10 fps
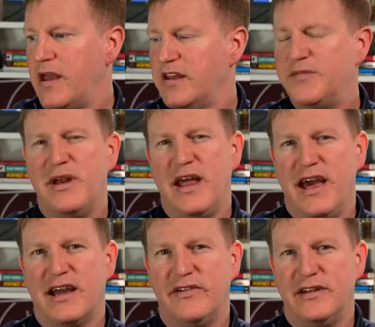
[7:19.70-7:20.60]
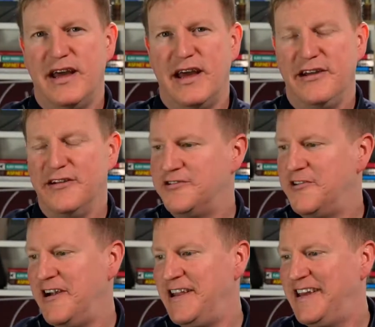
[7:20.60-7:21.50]
been a heck of a day here
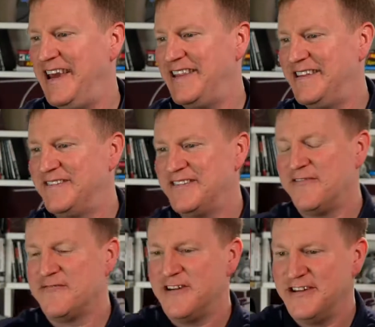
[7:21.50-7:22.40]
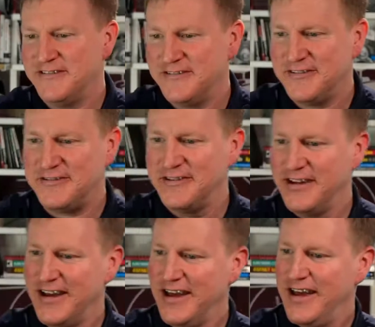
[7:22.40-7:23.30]
trying to get this stuff ready. So,
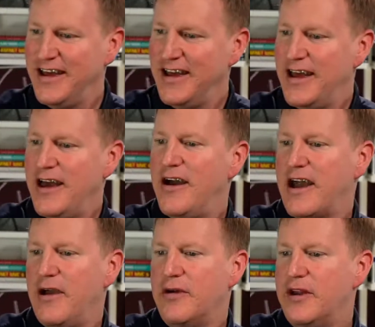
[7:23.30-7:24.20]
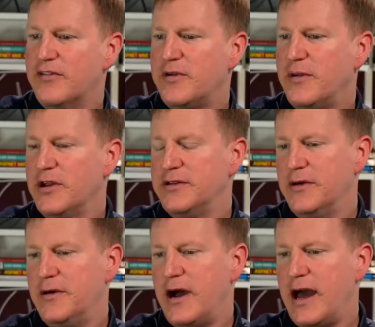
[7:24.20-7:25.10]
okay, here's what I'm going to
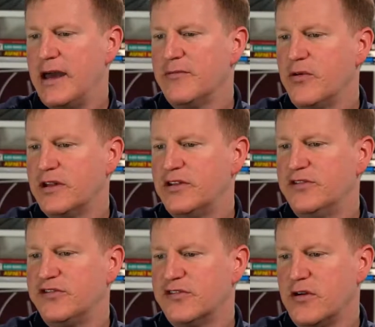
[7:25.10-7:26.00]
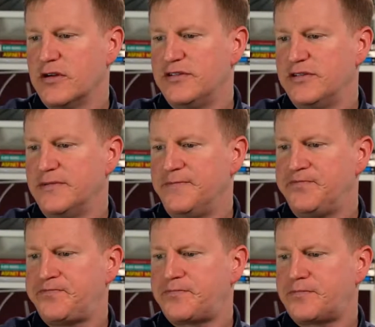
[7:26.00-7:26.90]
do. I am going to start
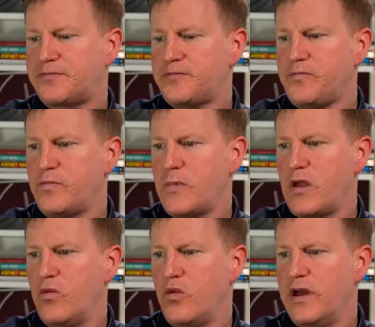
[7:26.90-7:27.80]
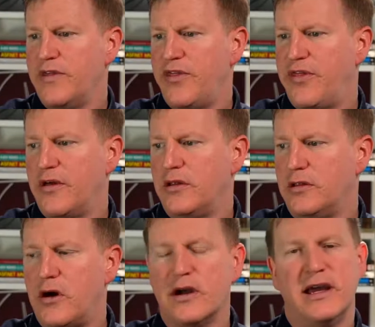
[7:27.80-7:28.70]
with
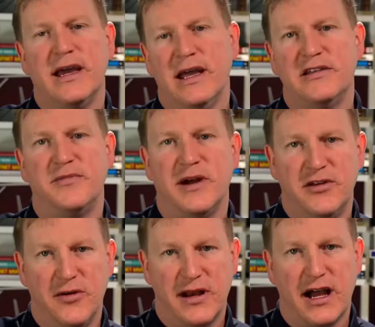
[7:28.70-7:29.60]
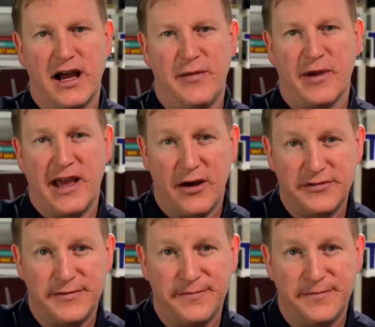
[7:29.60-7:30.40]
logging into my Towing.com account,